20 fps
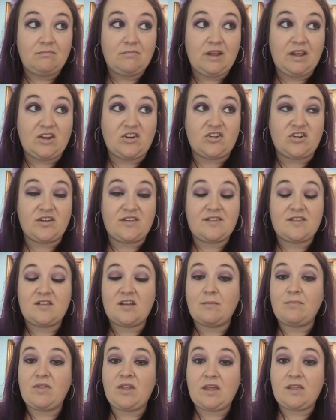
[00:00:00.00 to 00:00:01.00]
is just
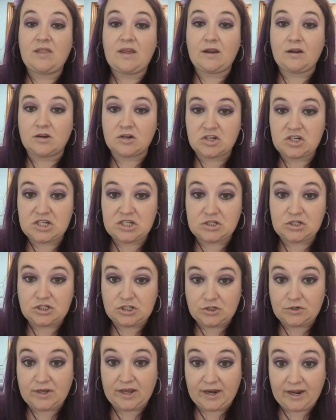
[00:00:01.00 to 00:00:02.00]
something there until
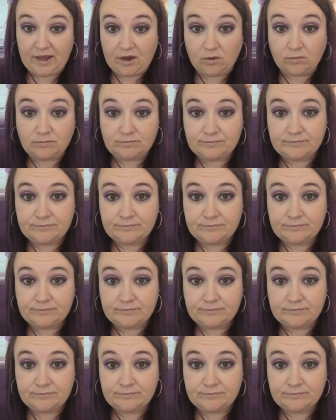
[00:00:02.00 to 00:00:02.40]
you get help.